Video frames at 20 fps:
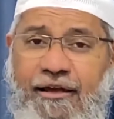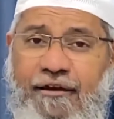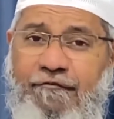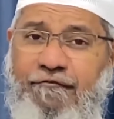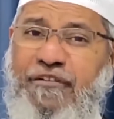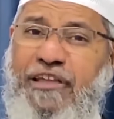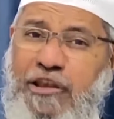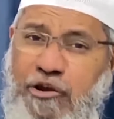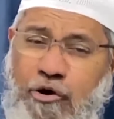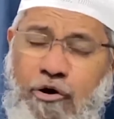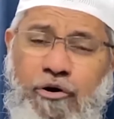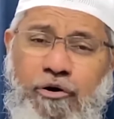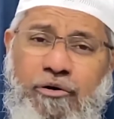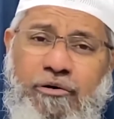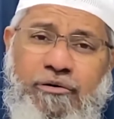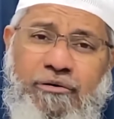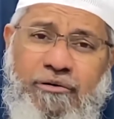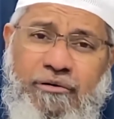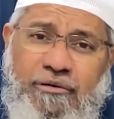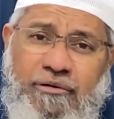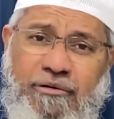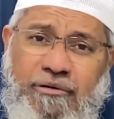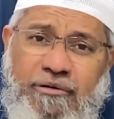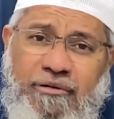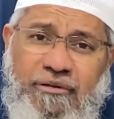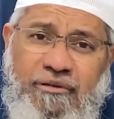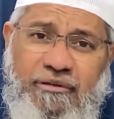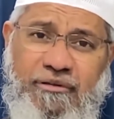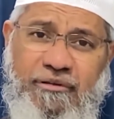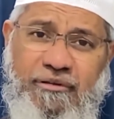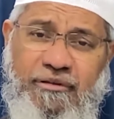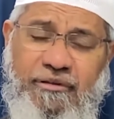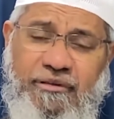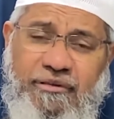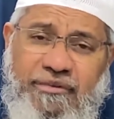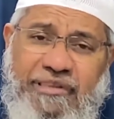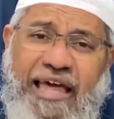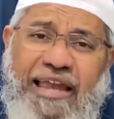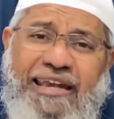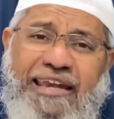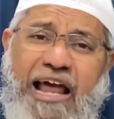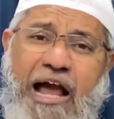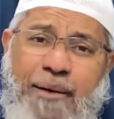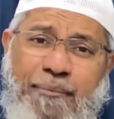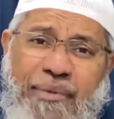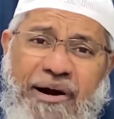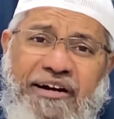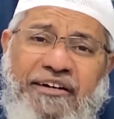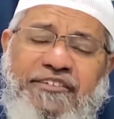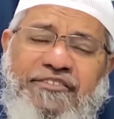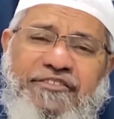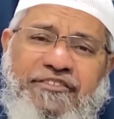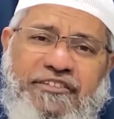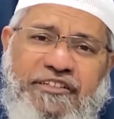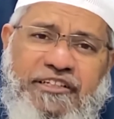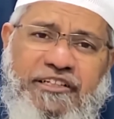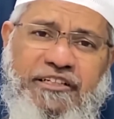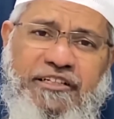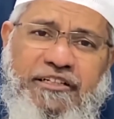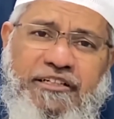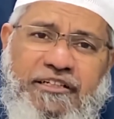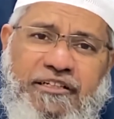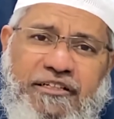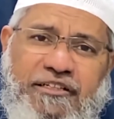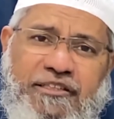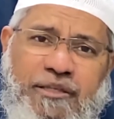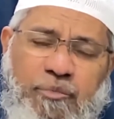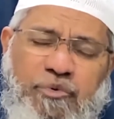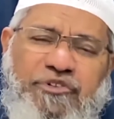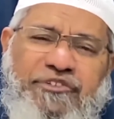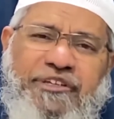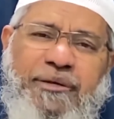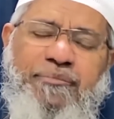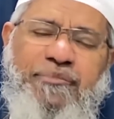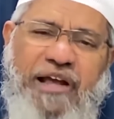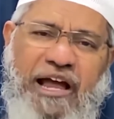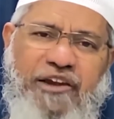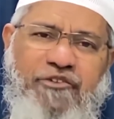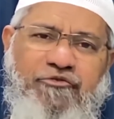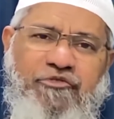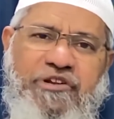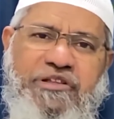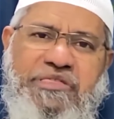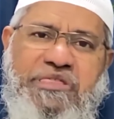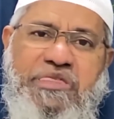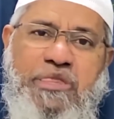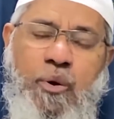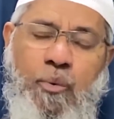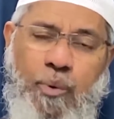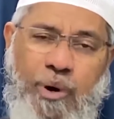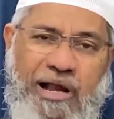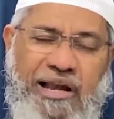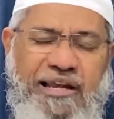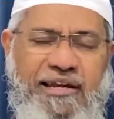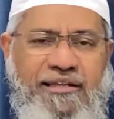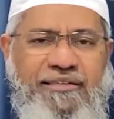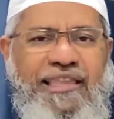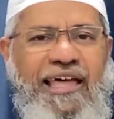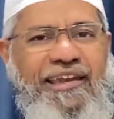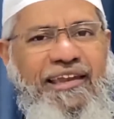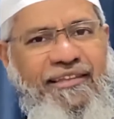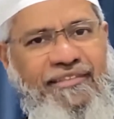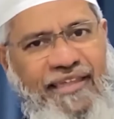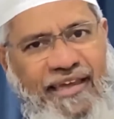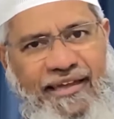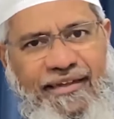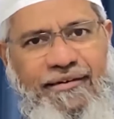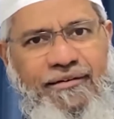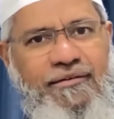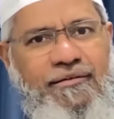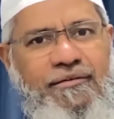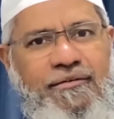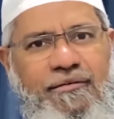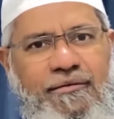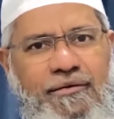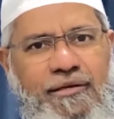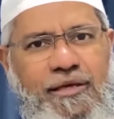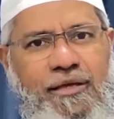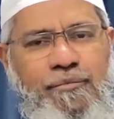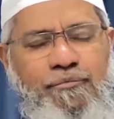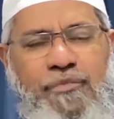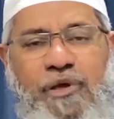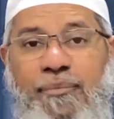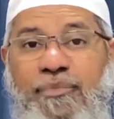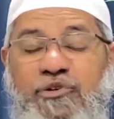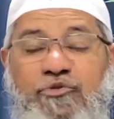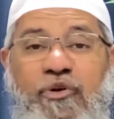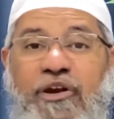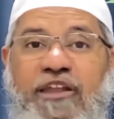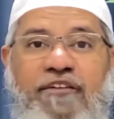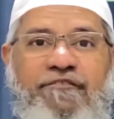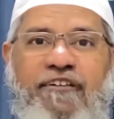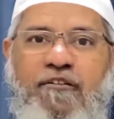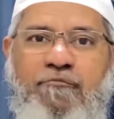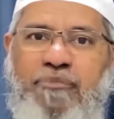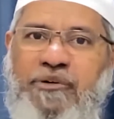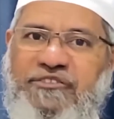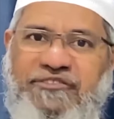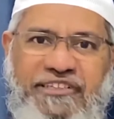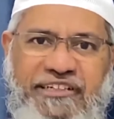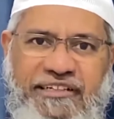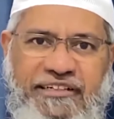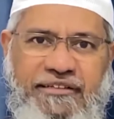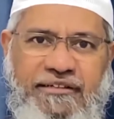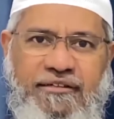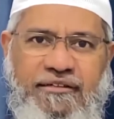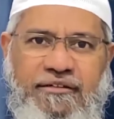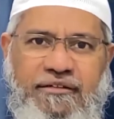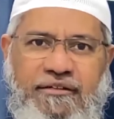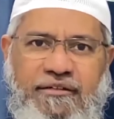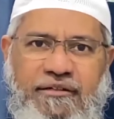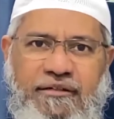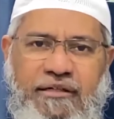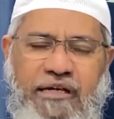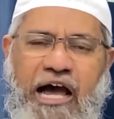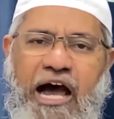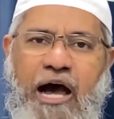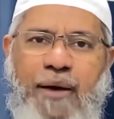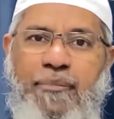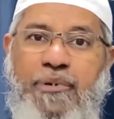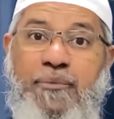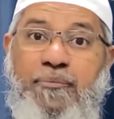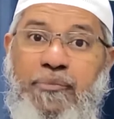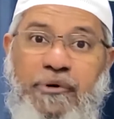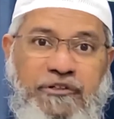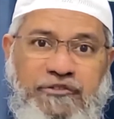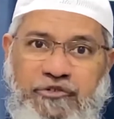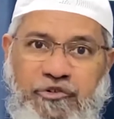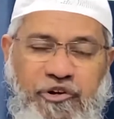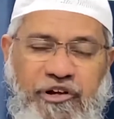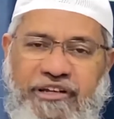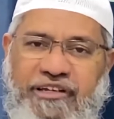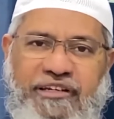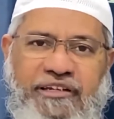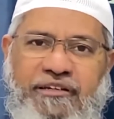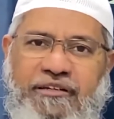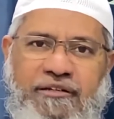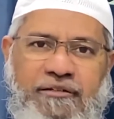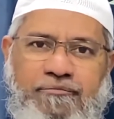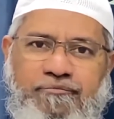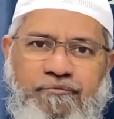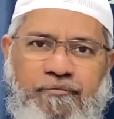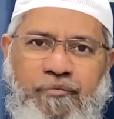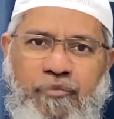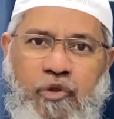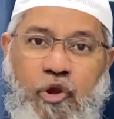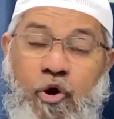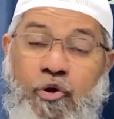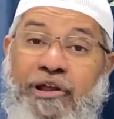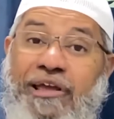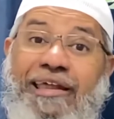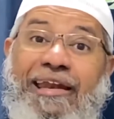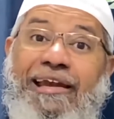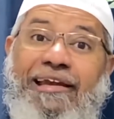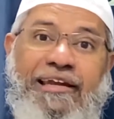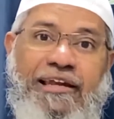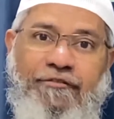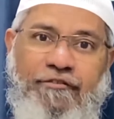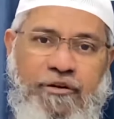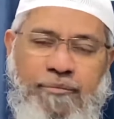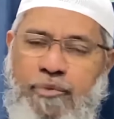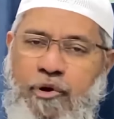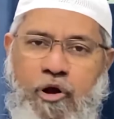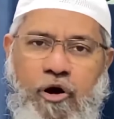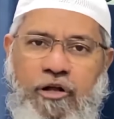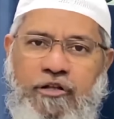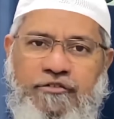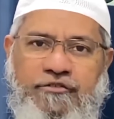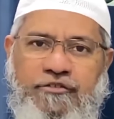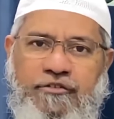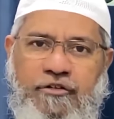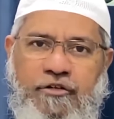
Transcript: We know that amongst the Muslim countries in the world that are there, maybe 25% are being persecuted on a great level because